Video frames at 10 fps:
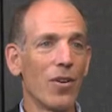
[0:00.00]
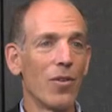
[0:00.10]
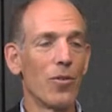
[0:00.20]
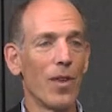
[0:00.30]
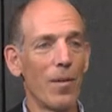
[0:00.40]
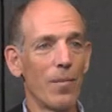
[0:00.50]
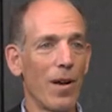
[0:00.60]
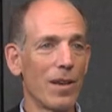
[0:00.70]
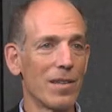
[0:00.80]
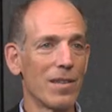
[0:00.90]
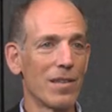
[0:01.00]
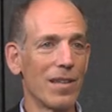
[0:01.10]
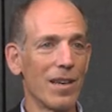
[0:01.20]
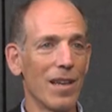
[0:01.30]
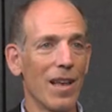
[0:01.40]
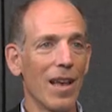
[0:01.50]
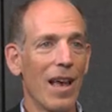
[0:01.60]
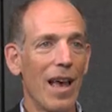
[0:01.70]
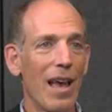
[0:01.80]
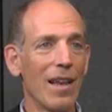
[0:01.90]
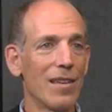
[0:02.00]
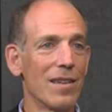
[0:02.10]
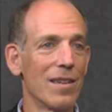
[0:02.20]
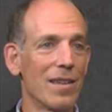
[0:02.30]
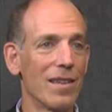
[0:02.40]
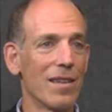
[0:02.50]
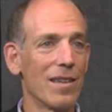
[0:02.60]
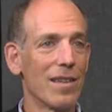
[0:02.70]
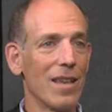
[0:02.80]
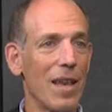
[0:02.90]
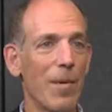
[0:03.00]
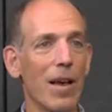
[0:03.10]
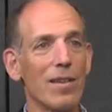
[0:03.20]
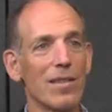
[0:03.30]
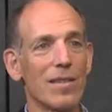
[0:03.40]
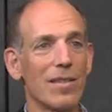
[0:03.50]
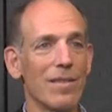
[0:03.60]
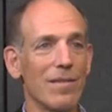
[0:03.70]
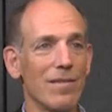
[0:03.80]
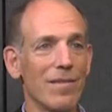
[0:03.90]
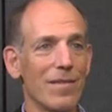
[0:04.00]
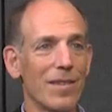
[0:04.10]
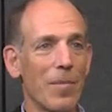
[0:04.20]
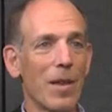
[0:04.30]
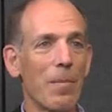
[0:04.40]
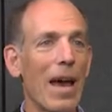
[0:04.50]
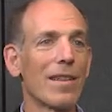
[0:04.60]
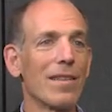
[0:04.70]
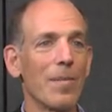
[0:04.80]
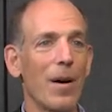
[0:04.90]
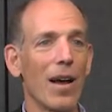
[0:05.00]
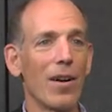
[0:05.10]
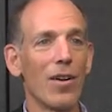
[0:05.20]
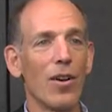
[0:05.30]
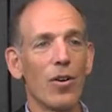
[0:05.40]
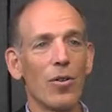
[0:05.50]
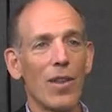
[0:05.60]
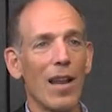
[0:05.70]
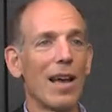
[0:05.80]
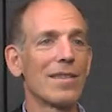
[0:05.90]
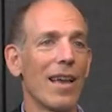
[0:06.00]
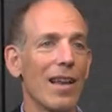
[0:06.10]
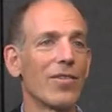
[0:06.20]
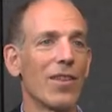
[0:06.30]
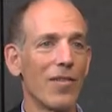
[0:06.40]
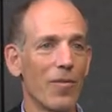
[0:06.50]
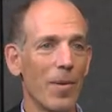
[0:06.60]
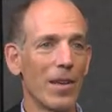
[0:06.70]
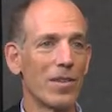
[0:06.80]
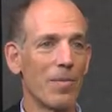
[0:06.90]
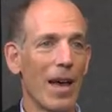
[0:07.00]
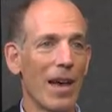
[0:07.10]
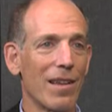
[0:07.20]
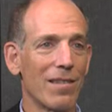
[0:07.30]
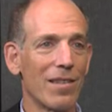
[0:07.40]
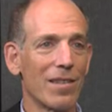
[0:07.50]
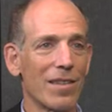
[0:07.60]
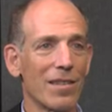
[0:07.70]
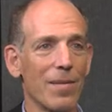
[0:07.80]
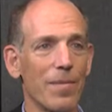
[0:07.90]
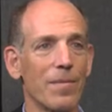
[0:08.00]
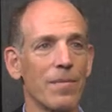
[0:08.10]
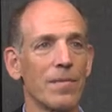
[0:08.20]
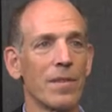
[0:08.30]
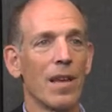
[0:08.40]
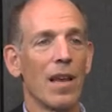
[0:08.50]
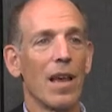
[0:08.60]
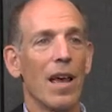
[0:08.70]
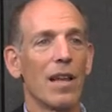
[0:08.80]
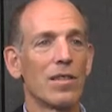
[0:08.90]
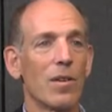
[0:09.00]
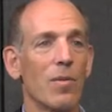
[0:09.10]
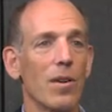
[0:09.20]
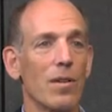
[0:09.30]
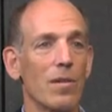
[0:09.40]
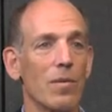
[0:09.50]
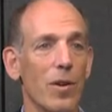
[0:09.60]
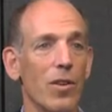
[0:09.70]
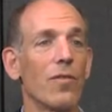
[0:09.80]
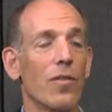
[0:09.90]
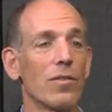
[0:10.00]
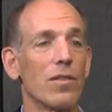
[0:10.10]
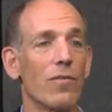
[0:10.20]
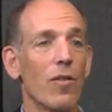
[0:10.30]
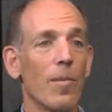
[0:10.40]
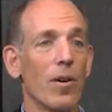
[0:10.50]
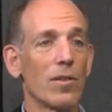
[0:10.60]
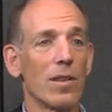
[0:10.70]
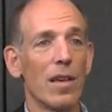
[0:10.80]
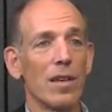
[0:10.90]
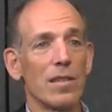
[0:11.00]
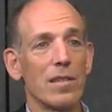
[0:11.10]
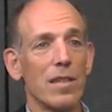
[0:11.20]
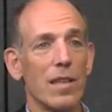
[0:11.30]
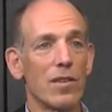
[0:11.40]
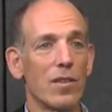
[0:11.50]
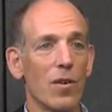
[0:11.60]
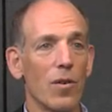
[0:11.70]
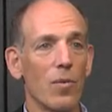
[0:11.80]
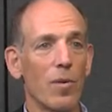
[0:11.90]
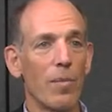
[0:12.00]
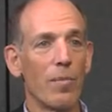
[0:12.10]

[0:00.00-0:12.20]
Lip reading: who then processes it and emails something back to the buyer, who then has to enter the information back into the system. And so what we do first and foremost is we